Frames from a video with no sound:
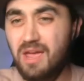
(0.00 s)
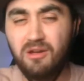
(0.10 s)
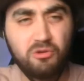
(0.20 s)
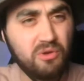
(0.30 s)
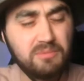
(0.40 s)

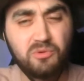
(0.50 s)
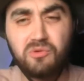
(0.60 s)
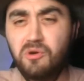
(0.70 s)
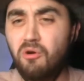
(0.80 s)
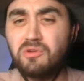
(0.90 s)
Incredible
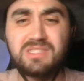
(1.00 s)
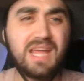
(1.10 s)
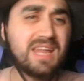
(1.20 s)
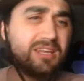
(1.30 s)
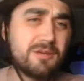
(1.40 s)
goal.
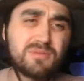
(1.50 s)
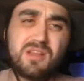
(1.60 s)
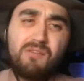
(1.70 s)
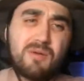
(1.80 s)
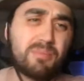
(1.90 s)
Stand up,
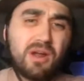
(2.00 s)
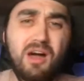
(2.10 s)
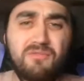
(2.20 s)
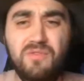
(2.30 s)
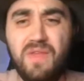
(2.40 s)
Slavia
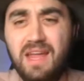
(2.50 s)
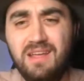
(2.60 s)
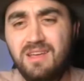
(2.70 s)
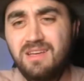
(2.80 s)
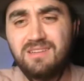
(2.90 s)
Praha, for that
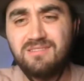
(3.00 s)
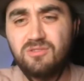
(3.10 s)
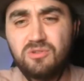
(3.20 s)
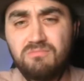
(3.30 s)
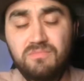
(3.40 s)

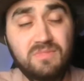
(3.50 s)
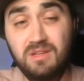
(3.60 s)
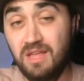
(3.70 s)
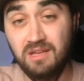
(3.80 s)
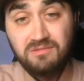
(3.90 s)

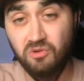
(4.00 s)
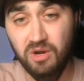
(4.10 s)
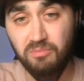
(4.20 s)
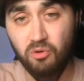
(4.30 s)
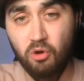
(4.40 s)

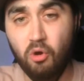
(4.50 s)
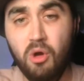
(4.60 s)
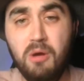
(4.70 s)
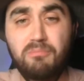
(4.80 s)
incredible goal.